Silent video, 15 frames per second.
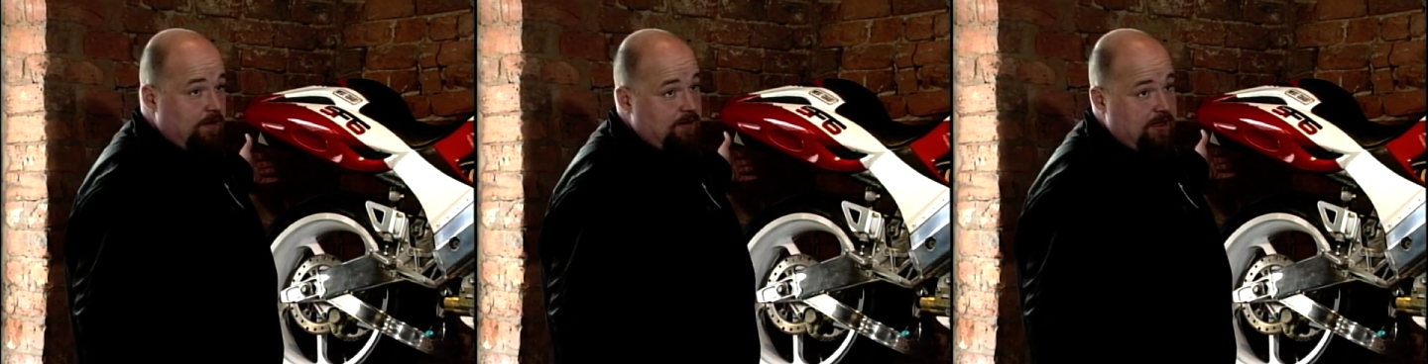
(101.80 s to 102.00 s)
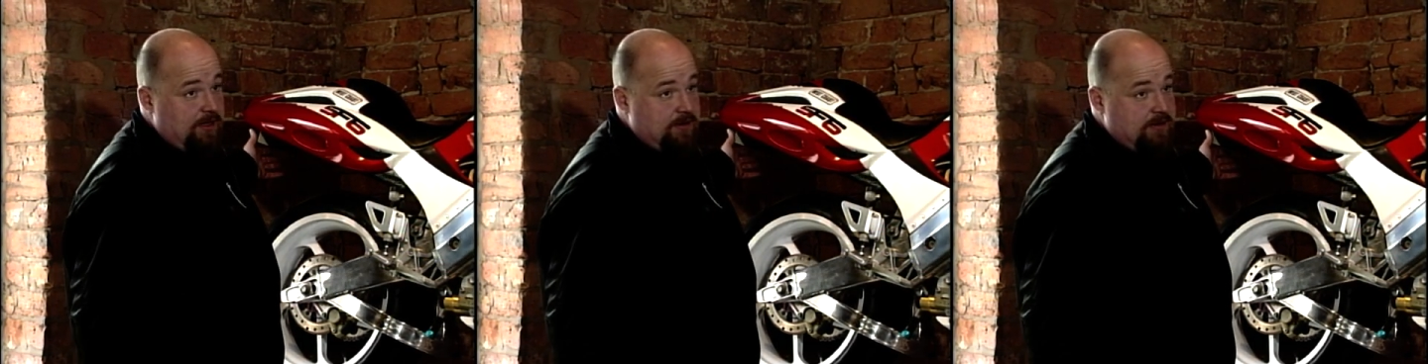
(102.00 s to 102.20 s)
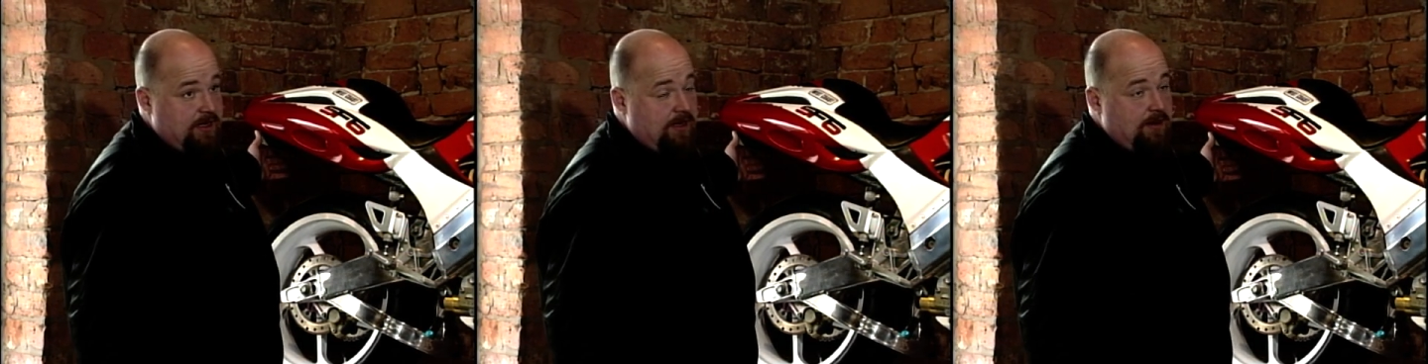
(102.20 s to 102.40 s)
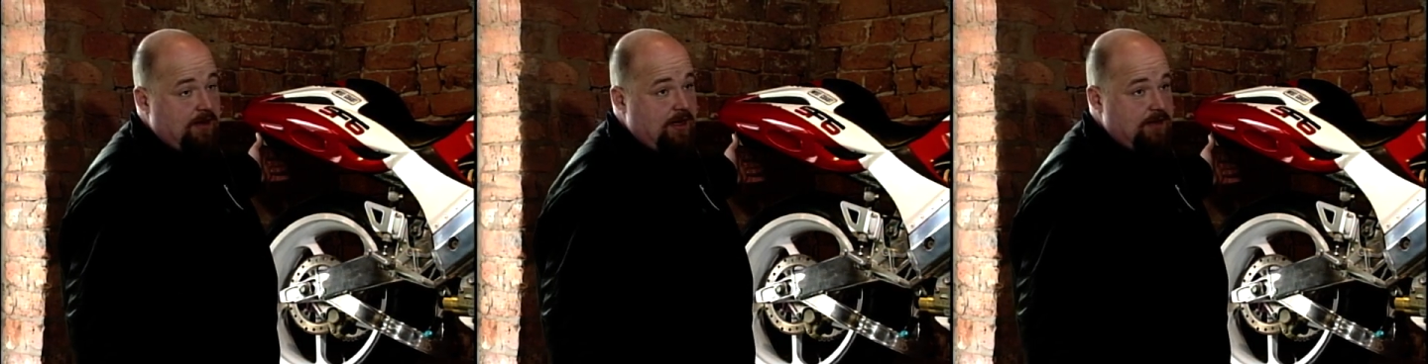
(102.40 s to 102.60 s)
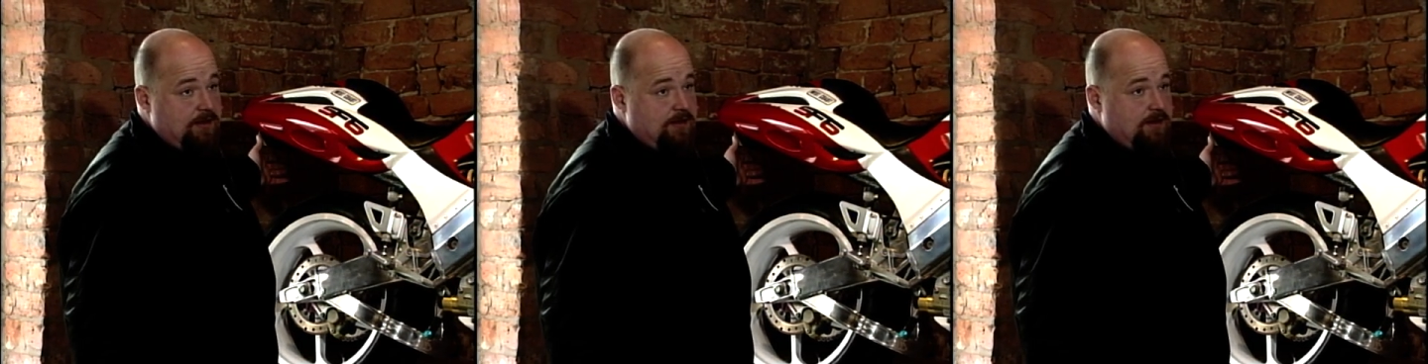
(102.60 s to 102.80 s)
ugly tail
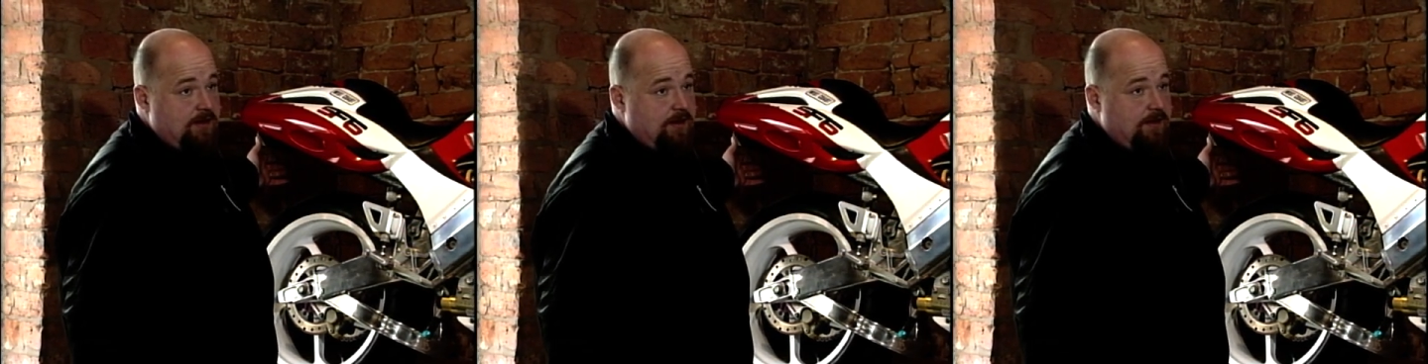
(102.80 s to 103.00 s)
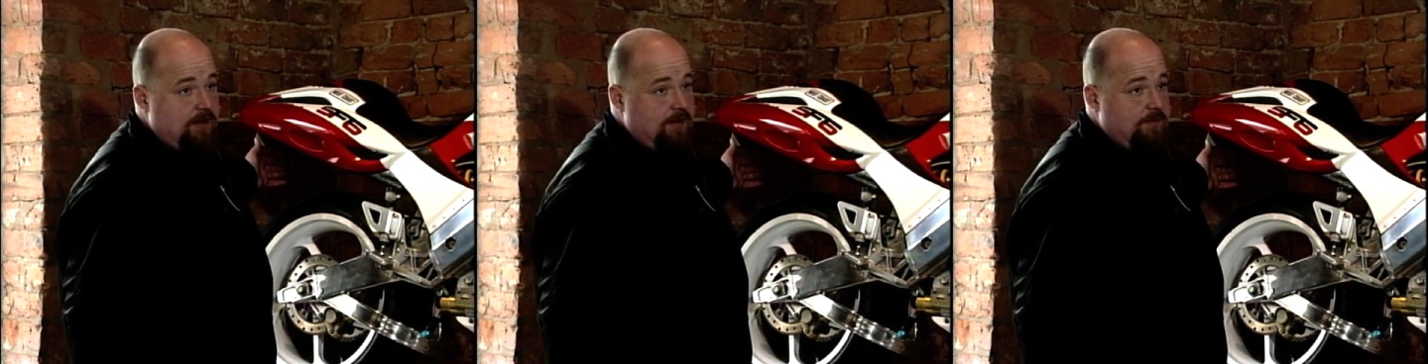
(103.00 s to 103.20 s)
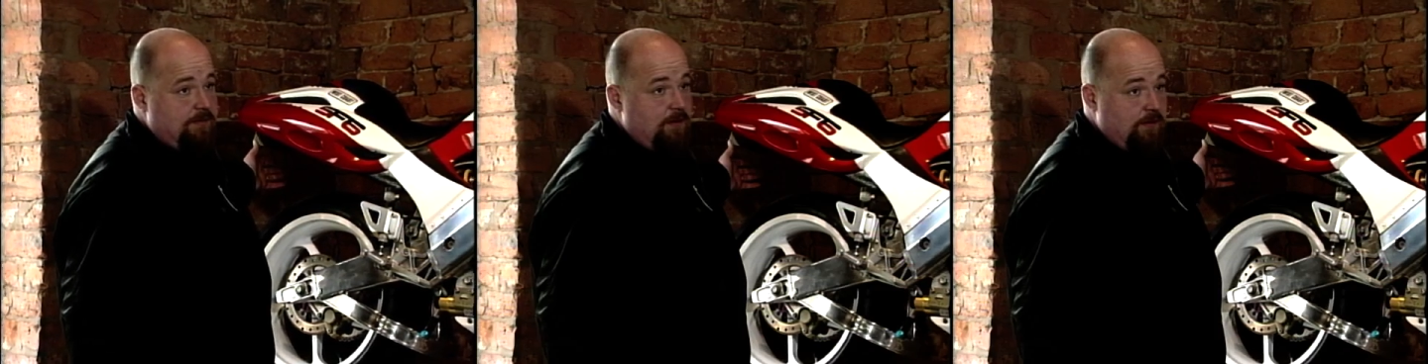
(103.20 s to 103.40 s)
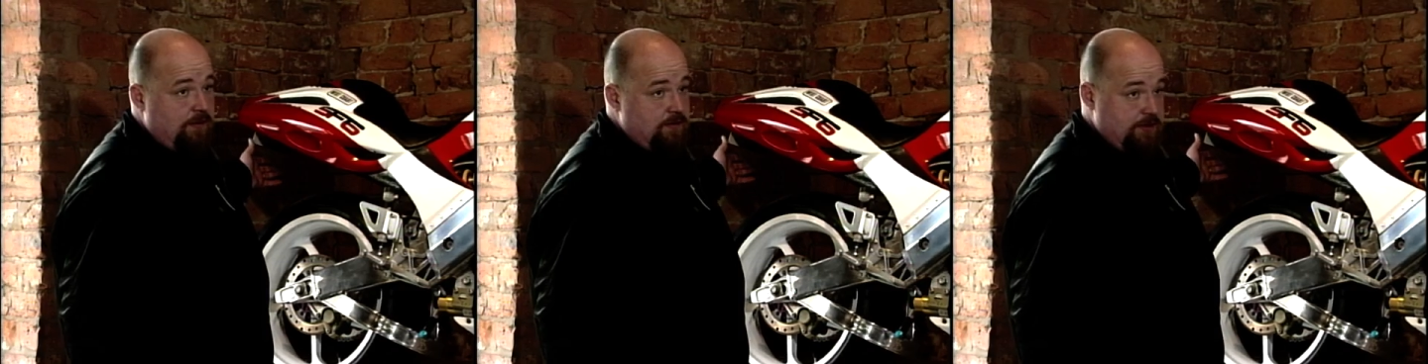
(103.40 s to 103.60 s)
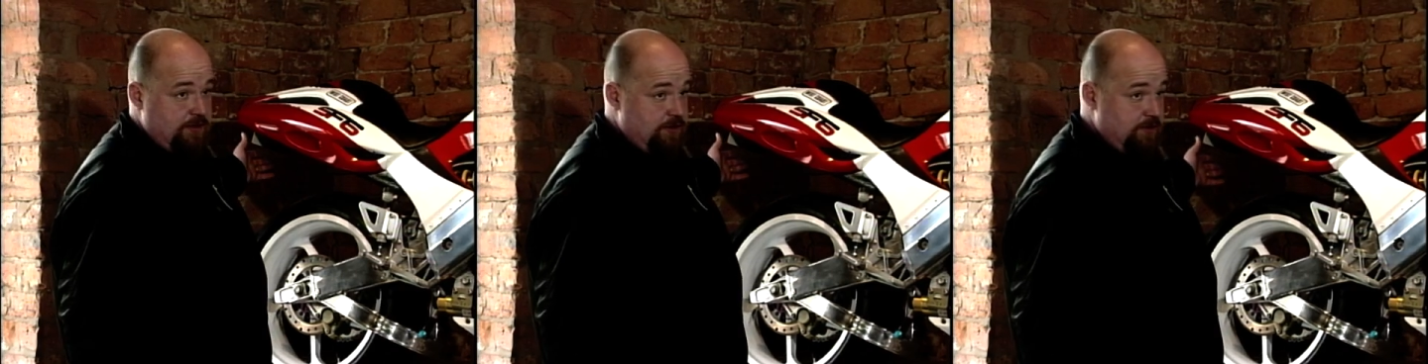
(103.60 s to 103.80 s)
light. I think Motor
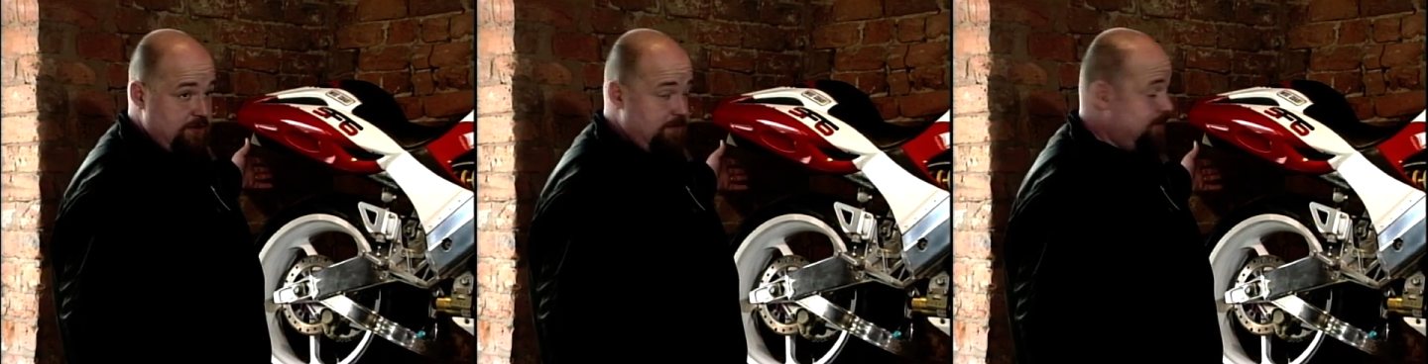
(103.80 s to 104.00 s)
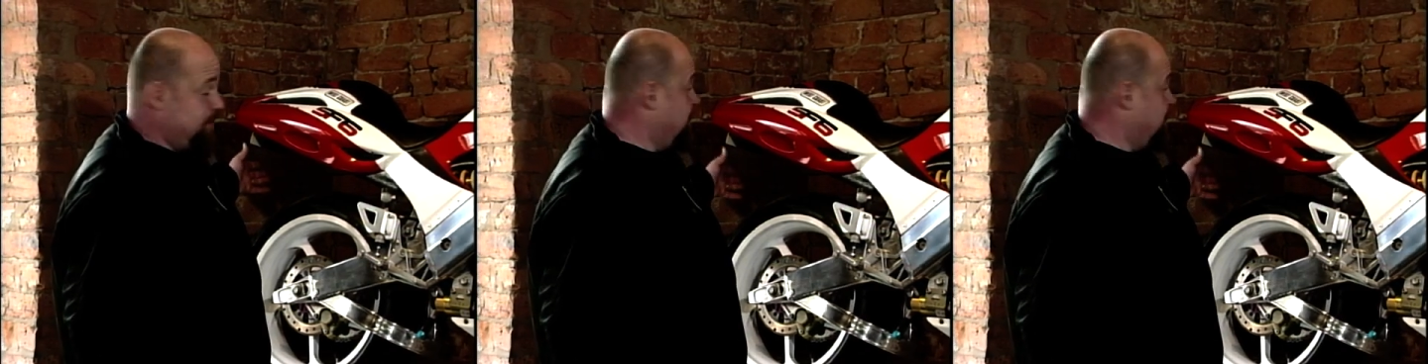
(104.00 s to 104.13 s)
Guzzi's use them